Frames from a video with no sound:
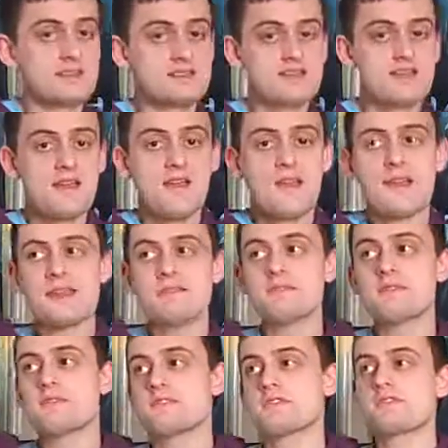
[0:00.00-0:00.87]
is.
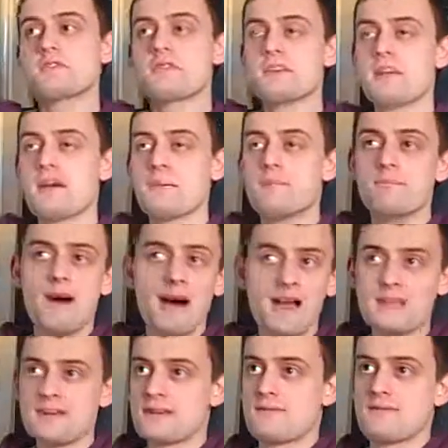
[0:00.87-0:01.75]
Even if you're only a
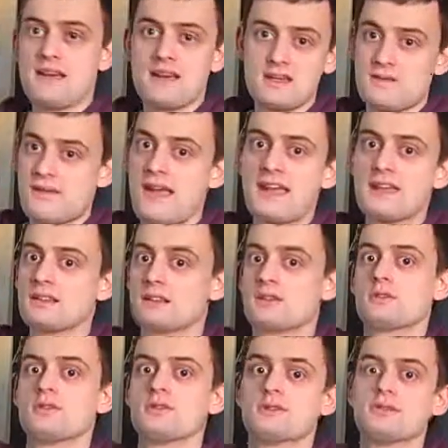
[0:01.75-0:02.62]
minor fan of
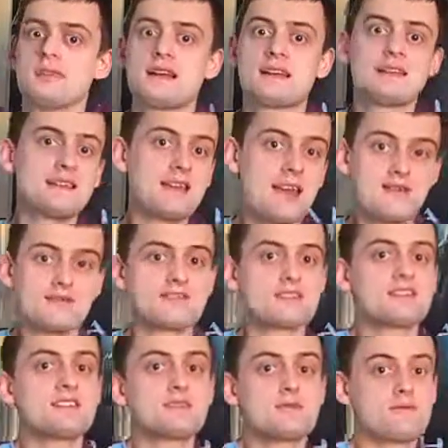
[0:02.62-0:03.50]
Halo, I can
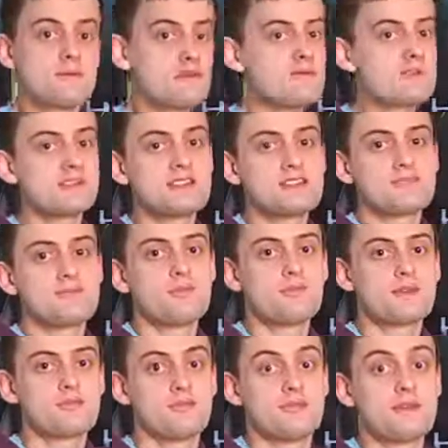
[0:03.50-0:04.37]
guarantee you, if you read this
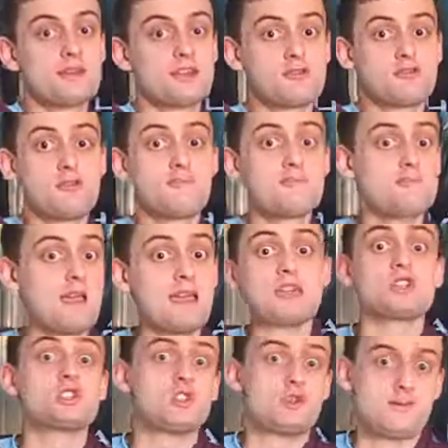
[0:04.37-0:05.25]
book, it will make you a
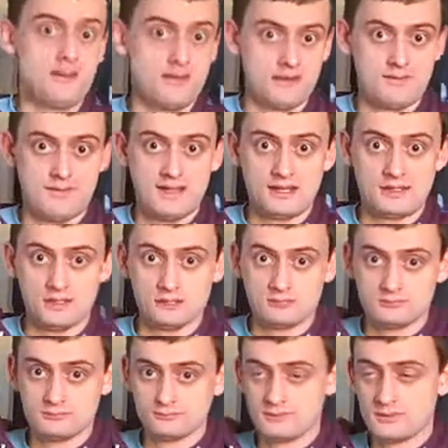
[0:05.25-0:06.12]
major fan of Halo.
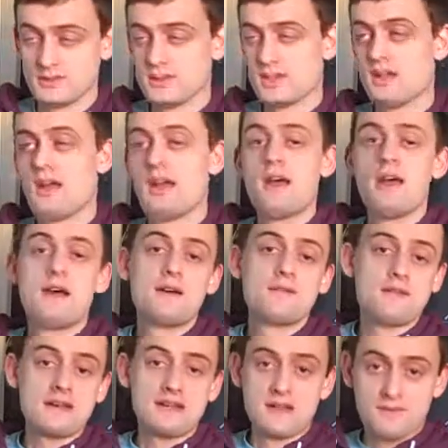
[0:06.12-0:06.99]

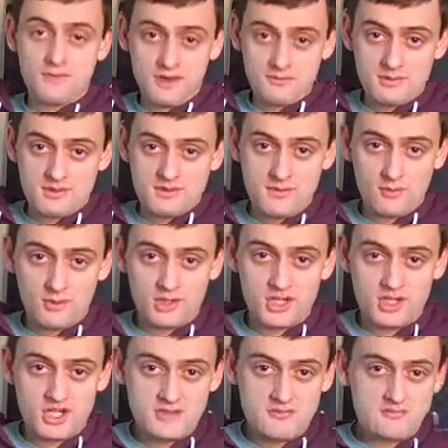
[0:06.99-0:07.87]
Thank you very much for
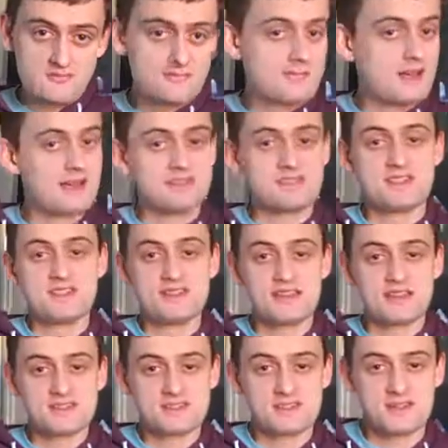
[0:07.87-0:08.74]
watching. I'll see you
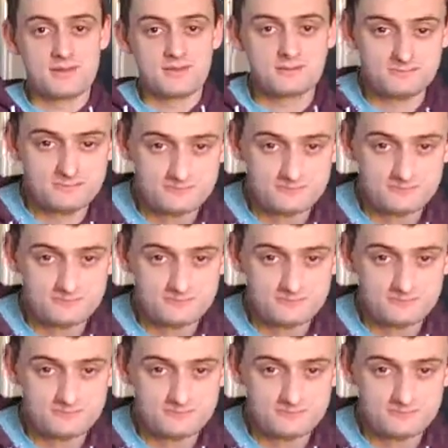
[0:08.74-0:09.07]
next time.